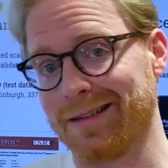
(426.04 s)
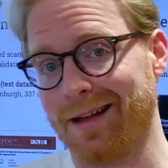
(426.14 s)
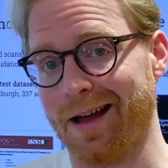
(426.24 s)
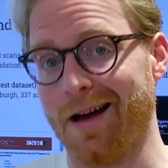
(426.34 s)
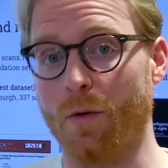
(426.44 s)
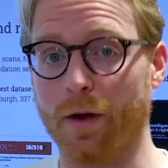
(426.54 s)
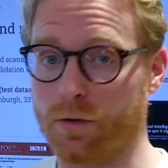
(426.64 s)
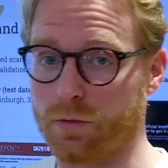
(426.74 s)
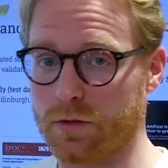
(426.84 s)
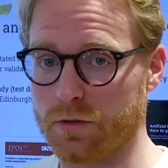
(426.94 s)
how
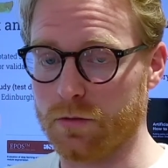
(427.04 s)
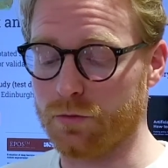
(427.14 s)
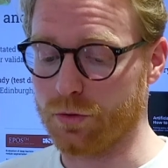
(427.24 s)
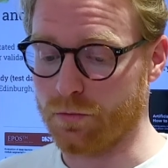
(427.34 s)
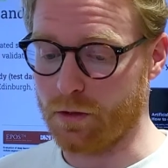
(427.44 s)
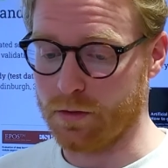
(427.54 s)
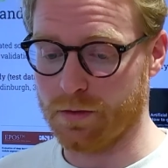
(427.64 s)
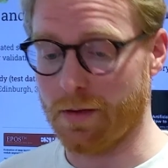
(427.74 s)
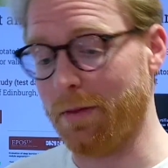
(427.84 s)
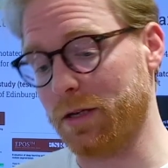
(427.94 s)
accurate the solution was.
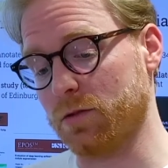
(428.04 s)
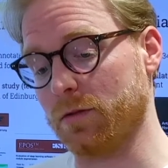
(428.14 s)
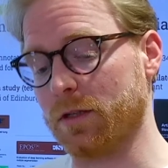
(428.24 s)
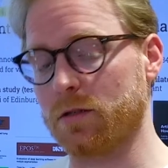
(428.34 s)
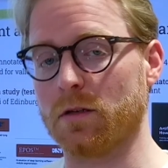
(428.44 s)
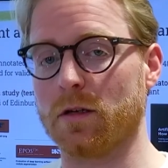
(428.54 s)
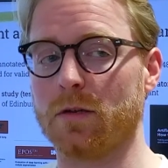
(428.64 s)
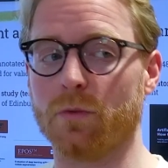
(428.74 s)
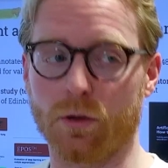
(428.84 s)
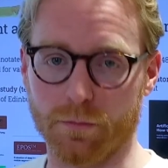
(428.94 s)
And based on that
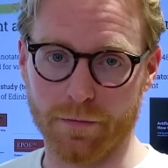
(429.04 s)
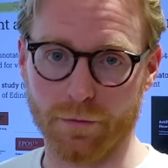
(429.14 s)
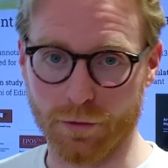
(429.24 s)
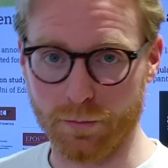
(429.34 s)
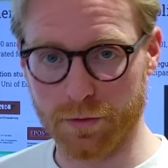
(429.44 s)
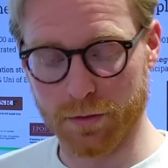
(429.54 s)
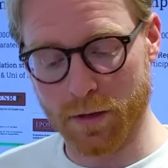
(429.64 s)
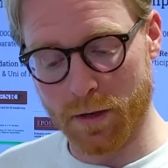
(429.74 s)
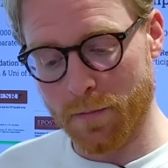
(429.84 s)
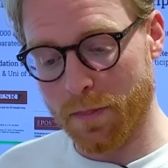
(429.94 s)
study, we confirmed
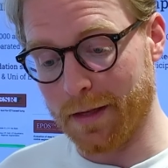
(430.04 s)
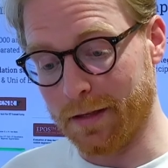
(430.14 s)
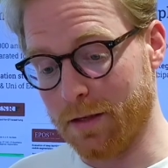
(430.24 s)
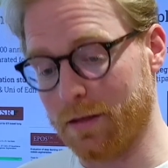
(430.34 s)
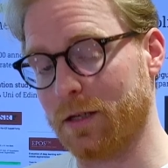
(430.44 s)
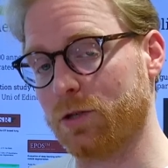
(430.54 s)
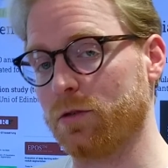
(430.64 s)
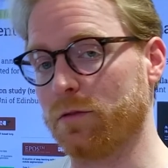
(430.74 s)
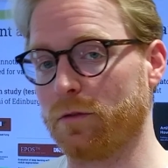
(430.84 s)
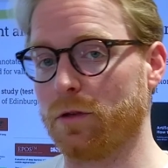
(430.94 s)
that the
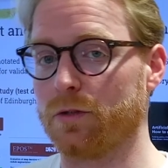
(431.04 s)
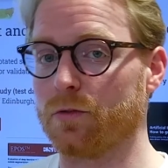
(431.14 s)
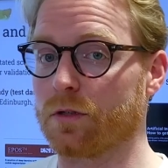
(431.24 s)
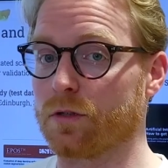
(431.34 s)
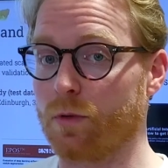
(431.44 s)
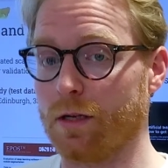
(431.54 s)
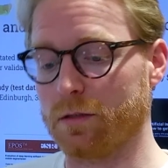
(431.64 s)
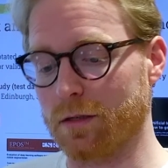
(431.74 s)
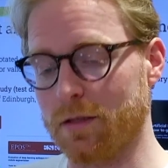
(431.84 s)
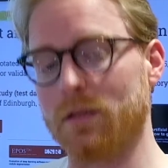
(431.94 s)
detection of nodules, as well
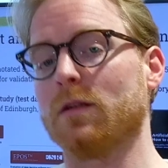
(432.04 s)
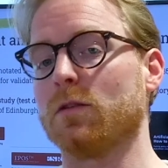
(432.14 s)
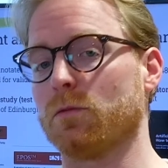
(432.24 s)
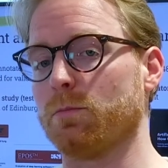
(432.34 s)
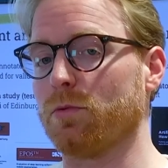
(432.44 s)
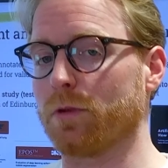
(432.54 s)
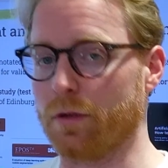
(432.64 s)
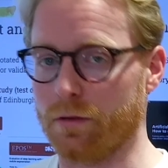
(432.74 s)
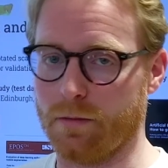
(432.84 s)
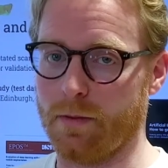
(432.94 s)
as the detailed
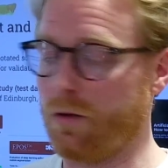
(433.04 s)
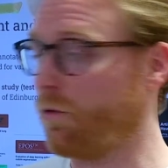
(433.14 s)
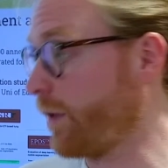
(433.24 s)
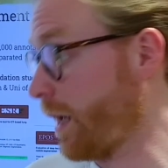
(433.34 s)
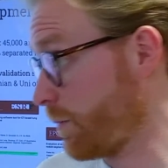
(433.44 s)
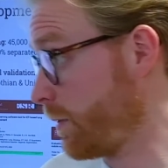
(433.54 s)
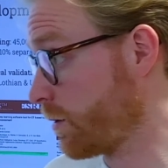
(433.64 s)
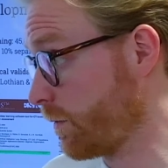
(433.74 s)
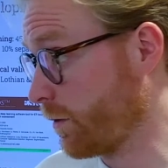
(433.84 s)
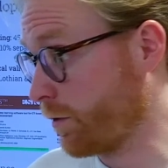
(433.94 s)
reporting about all the
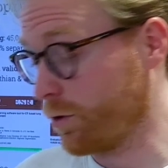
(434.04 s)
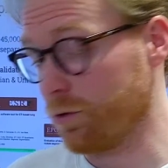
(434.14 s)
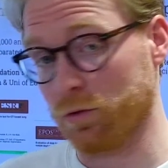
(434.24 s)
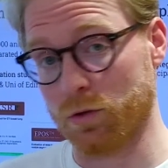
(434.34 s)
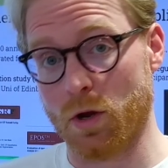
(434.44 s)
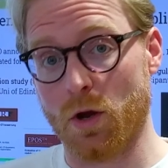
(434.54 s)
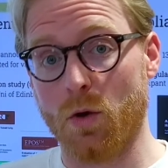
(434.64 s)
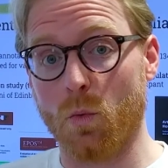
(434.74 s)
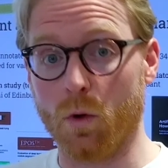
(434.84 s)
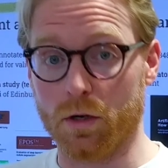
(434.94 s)
aspects of the nodules,
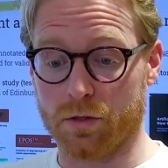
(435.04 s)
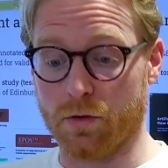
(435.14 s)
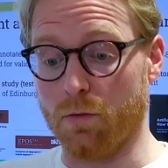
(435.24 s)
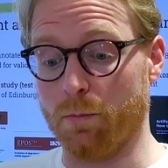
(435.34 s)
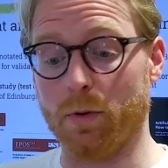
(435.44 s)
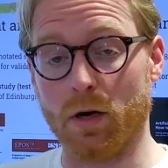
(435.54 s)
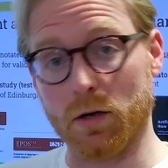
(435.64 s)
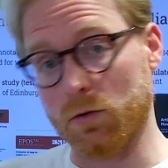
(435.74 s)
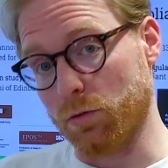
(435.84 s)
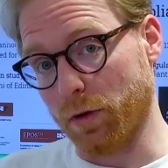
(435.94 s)
was on
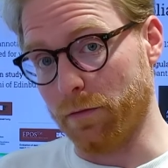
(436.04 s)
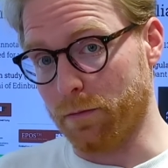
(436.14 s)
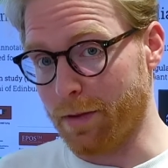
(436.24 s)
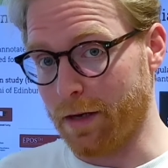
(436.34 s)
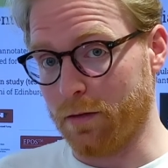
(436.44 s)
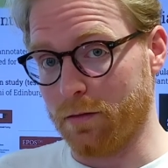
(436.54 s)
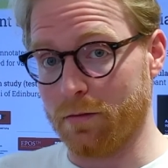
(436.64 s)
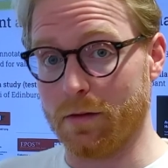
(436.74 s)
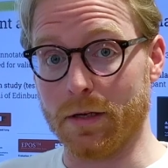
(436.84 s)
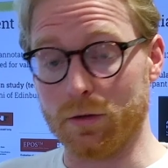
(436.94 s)
par or even better
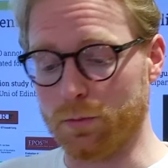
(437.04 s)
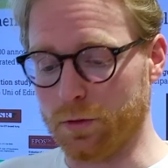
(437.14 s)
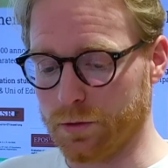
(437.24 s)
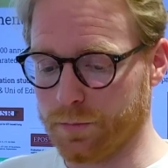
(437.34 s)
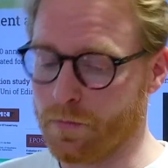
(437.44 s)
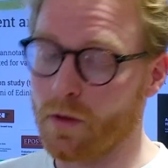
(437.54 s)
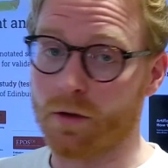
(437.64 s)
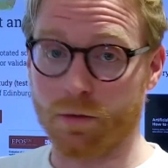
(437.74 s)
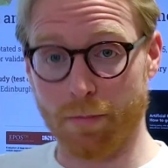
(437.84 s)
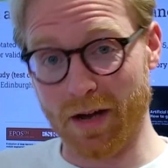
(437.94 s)
than humans.
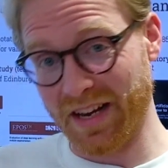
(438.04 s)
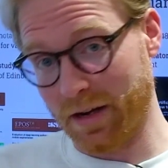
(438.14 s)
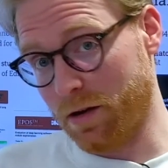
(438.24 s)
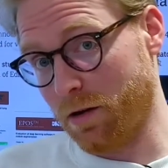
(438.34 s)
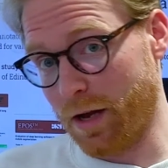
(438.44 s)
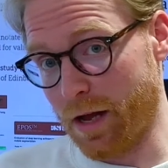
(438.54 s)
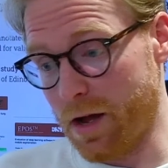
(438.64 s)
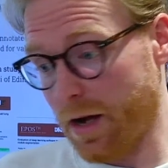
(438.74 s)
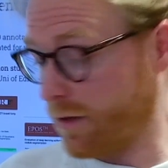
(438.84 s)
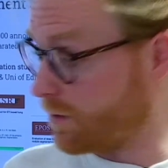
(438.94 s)
Combining our
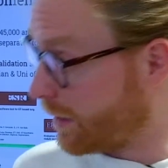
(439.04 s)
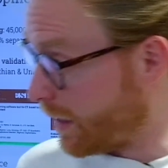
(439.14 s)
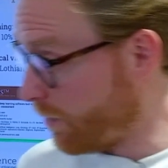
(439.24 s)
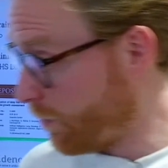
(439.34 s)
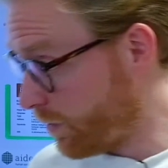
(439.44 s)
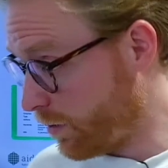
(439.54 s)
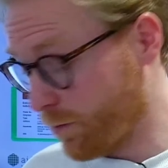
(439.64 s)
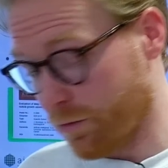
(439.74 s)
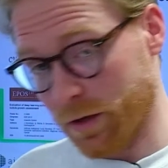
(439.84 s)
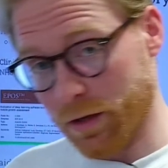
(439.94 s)
AI together with
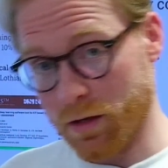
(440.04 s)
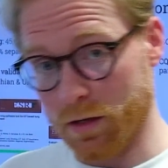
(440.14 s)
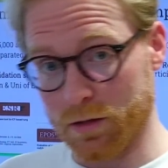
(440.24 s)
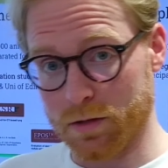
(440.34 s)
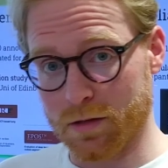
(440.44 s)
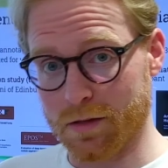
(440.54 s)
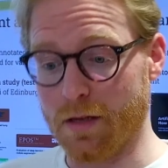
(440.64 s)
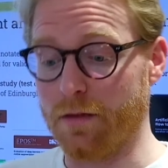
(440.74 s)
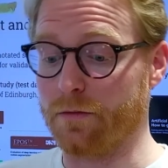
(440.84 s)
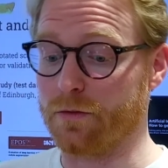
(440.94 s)
human radiologists
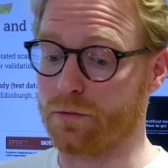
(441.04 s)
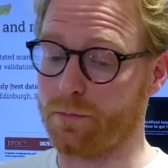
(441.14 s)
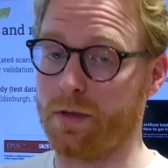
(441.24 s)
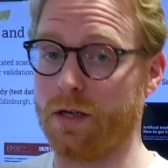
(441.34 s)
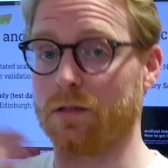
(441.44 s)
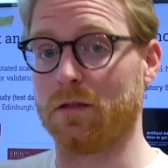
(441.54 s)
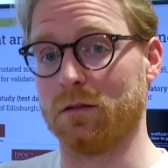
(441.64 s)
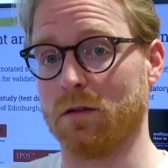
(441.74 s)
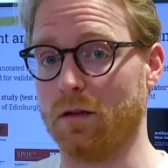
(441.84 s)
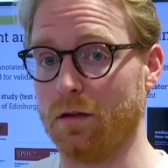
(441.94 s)
even surpassed
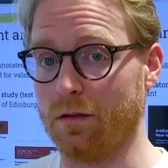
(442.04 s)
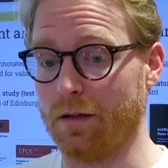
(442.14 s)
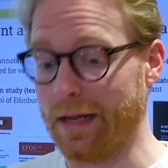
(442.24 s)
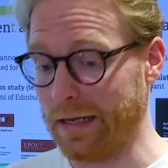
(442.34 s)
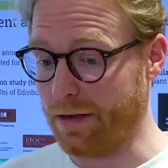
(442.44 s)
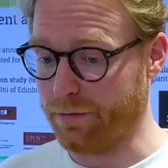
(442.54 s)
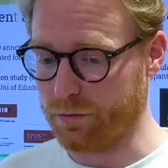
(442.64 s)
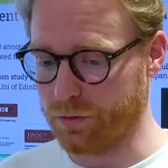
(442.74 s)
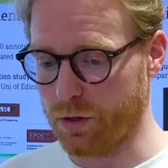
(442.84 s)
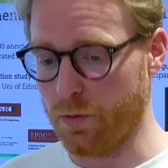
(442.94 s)
that
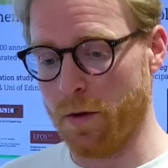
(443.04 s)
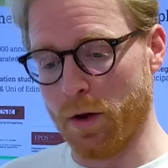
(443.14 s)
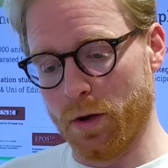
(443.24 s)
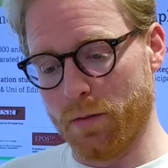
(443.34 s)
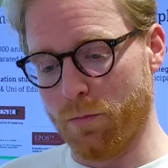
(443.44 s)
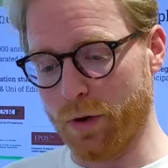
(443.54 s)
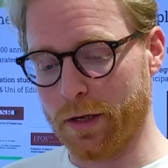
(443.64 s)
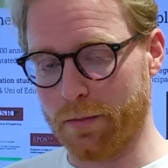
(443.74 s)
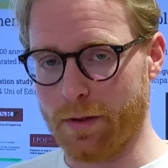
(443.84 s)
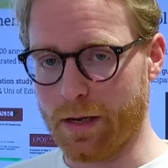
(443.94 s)
level. So
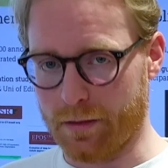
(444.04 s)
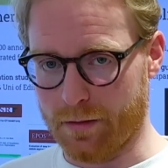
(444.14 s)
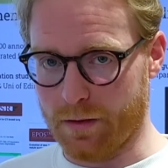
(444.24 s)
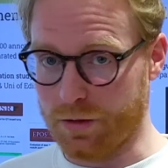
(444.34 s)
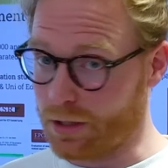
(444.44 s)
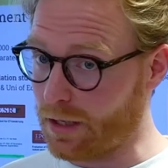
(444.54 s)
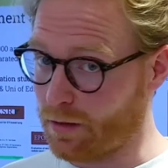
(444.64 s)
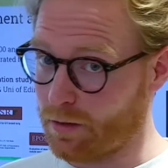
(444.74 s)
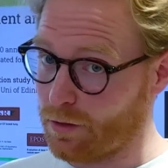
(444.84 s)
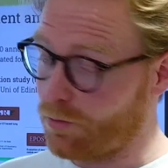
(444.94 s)
bringing back
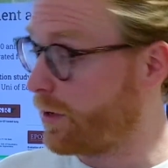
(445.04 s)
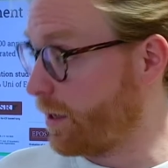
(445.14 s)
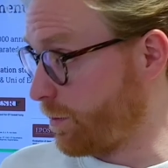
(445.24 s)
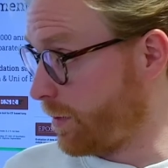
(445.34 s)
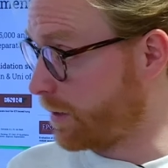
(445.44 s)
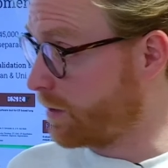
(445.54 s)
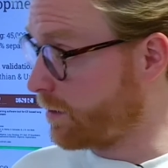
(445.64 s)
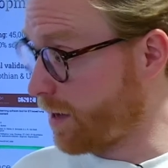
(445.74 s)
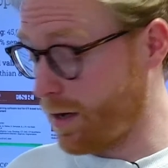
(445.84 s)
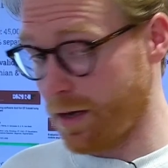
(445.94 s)
together the human aspect
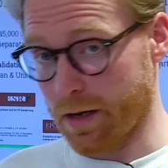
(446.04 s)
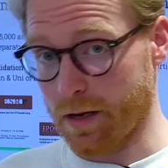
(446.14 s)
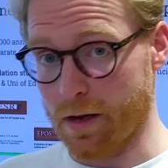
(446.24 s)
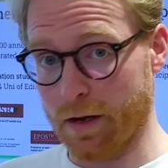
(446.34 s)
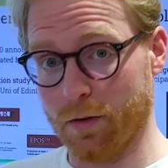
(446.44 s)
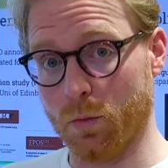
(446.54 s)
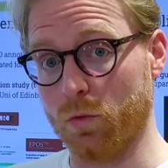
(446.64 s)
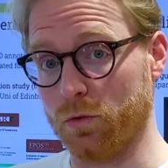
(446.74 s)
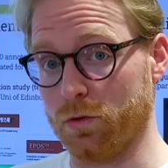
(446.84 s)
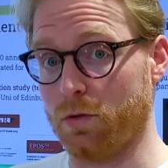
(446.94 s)
and the AI
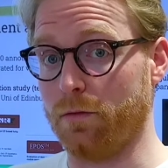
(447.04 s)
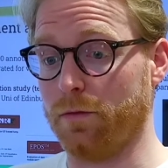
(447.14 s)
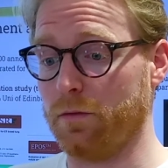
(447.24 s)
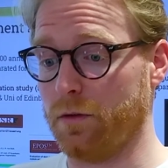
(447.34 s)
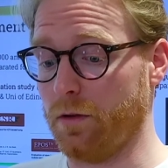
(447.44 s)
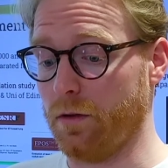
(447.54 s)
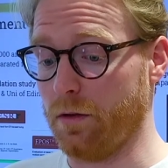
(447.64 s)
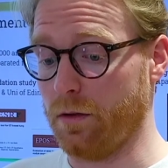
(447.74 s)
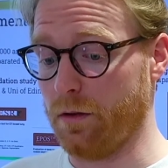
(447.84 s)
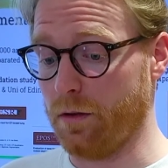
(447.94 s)
will solve
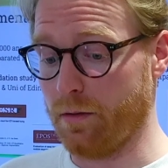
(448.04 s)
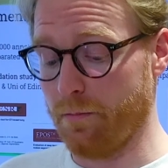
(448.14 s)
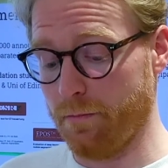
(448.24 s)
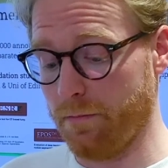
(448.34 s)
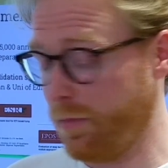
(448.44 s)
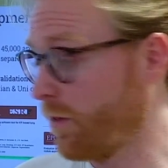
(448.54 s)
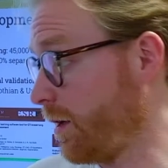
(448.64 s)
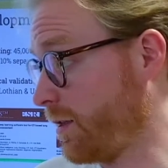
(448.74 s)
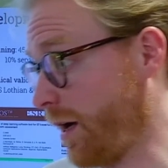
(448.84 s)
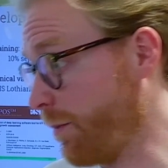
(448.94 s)

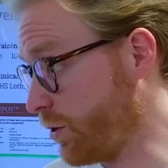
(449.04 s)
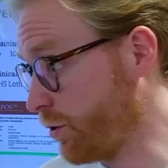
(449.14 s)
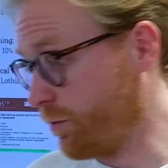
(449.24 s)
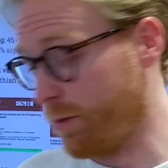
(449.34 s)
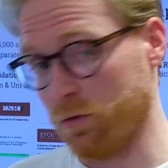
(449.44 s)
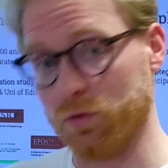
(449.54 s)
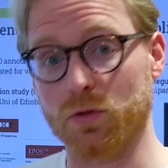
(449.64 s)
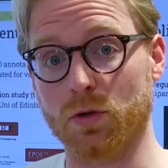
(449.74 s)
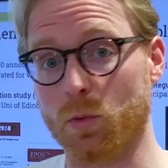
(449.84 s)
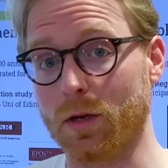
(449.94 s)
a time issue, but
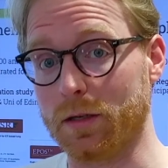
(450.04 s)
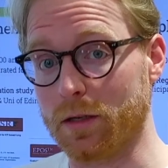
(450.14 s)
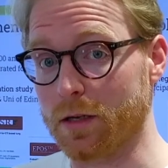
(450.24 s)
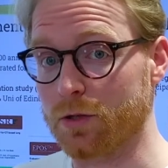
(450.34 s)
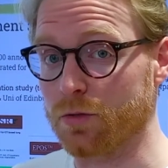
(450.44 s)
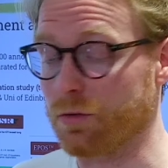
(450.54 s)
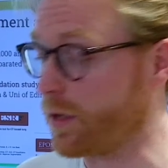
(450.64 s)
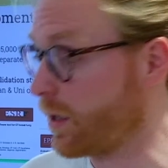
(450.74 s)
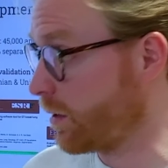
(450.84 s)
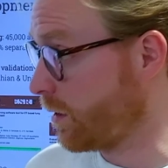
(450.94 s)
also a quality issue
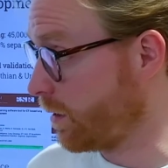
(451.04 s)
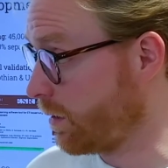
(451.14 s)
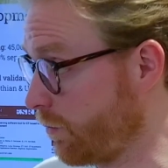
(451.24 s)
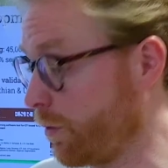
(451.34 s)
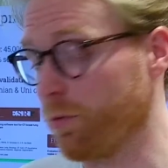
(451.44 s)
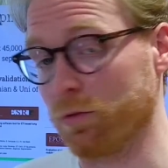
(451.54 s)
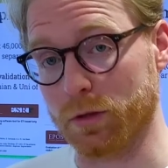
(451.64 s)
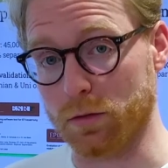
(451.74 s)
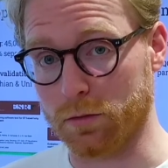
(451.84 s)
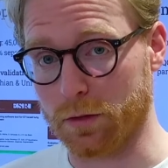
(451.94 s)
in
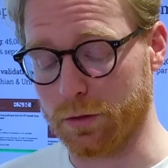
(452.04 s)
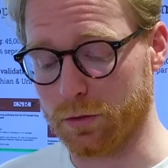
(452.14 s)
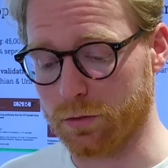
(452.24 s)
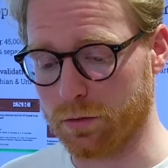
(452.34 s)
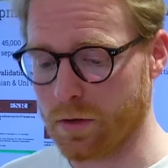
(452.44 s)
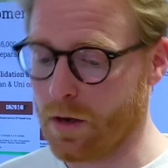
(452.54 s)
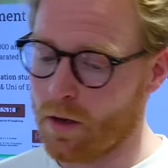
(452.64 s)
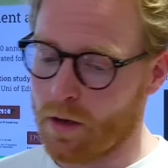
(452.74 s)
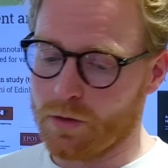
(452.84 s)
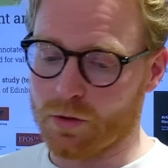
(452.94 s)
reporting lung nodules.
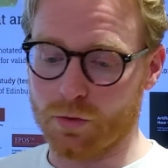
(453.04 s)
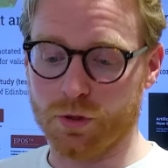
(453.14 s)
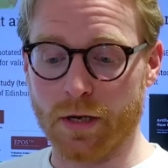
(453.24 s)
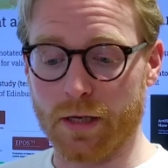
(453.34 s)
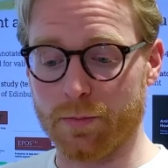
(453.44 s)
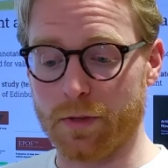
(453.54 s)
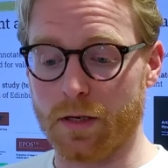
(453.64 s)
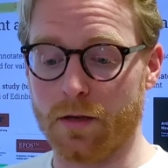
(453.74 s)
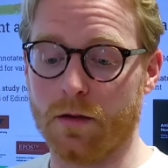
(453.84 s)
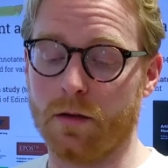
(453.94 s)
Solution has been